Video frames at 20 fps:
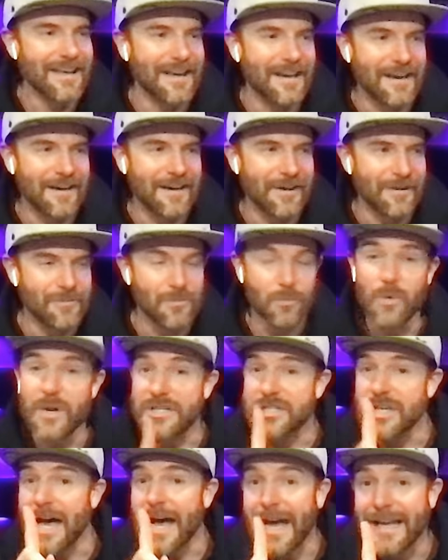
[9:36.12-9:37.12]
um,
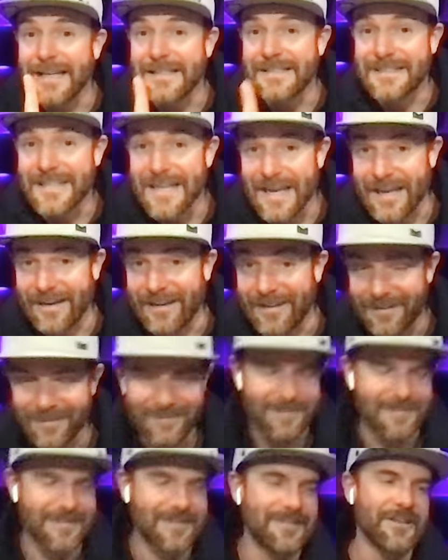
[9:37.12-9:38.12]
which I did.
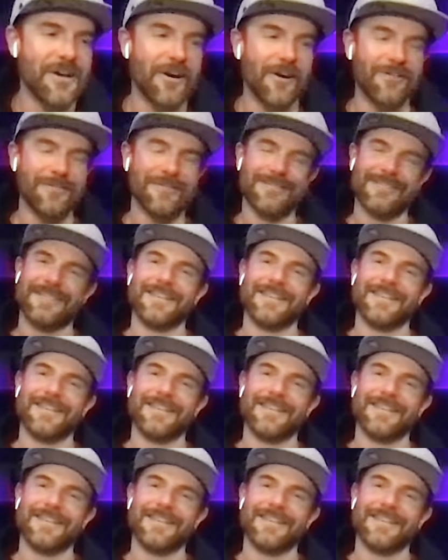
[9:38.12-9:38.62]
So,